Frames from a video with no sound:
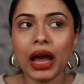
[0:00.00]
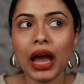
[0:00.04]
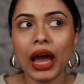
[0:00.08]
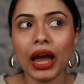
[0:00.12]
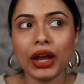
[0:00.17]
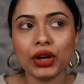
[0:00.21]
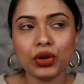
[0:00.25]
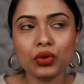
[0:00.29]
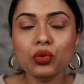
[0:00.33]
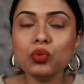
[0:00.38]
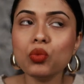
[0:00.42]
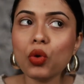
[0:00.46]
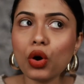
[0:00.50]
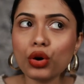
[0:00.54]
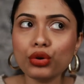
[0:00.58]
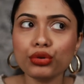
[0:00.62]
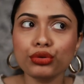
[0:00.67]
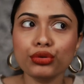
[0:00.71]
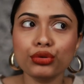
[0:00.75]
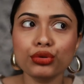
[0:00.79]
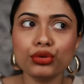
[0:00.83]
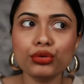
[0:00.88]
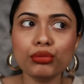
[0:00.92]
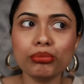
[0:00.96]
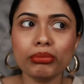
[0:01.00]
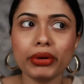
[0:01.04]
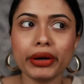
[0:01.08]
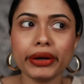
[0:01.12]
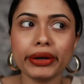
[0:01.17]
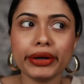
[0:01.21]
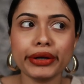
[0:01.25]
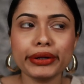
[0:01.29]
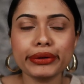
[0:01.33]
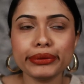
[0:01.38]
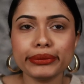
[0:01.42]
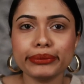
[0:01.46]
I do want to, but
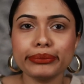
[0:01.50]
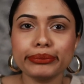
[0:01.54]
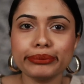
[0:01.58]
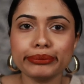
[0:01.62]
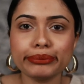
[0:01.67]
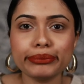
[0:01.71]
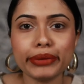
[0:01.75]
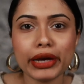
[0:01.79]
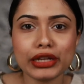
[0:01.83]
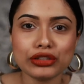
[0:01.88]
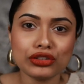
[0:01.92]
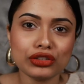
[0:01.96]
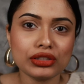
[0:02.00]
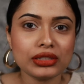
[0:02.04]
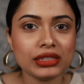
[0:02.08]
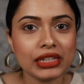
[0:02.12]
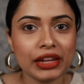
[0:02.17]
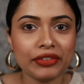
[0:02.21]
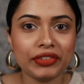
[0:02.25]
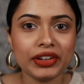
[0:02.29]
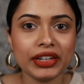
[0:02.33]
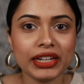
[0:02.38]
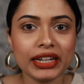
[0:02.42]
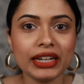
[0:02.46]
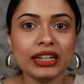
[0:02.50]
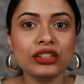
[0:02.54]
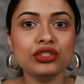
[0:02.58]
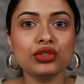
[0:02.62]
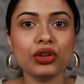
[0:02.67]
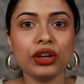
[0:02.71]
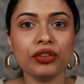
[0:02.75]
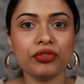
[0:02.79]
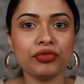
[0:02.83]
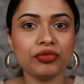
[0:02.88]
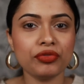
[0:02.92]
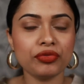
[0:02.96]
I just never did.
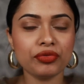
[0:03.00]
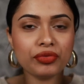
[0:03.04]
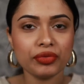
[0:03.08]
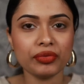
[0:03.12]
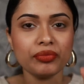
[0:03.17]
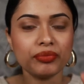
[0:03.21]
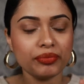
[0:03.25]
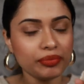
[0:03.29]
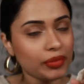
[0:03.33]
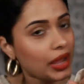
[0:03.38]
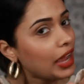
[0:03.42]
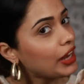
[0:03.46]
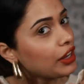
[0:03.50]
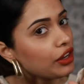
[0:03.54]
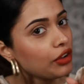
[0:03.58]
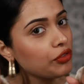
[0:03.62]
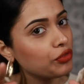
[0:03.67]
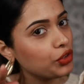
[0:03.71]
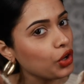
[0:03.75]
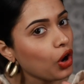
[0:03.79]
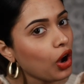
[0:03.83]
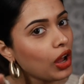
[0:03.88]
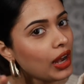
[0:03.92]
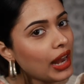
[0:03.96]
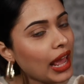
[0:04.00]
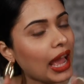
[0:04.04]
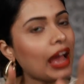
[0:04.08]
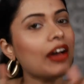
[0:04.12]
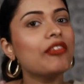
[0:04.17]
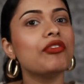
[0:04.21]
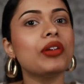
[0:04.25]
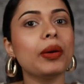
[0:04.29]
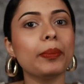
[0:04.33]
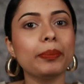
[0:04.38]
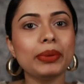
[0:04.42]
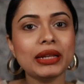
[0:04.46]
So if any of y'all
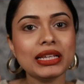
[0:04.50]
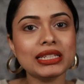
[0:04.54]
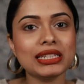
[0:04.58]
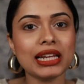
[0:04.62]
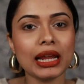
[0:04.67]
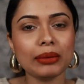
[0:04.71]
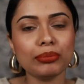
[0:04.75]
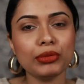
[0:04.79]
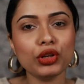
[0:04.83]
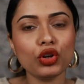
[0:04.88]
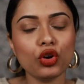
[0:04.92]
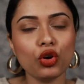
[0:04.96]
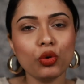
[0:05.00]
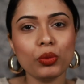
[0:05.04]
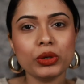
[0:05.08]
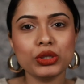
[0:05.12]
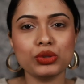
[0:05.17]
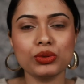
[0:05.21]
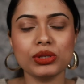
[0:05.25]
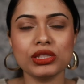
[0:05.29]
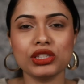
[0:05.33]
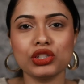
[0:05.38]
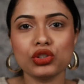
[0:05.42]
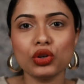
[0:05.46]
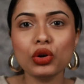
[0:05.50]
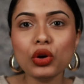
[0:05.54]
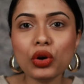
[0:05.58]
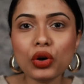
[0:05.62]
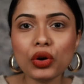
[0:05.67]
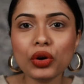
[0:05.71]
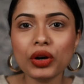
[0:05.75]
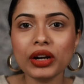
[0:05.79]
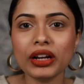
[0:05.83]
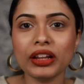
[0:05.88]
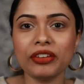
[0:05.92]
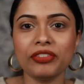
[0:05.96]
have, please let me know which one's
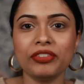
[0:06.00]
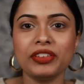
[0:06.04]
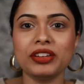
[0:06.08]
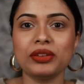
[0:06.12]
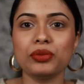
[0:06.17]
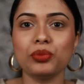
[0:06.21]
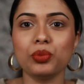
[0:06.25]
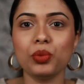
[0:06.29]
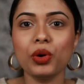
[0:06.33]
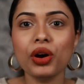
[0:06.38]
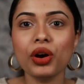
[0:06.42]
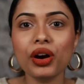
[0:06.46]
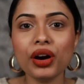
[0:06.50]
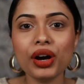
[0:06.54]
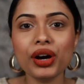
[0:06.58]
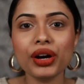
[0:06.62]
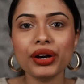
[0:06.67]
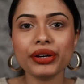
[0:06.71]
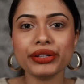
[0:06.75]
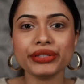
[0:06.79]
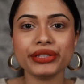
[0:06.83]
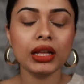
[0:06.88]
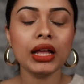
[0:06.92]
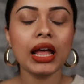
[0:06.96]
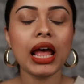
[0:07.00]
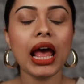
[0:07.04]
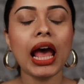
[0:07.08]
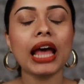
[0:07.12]
good, if it works.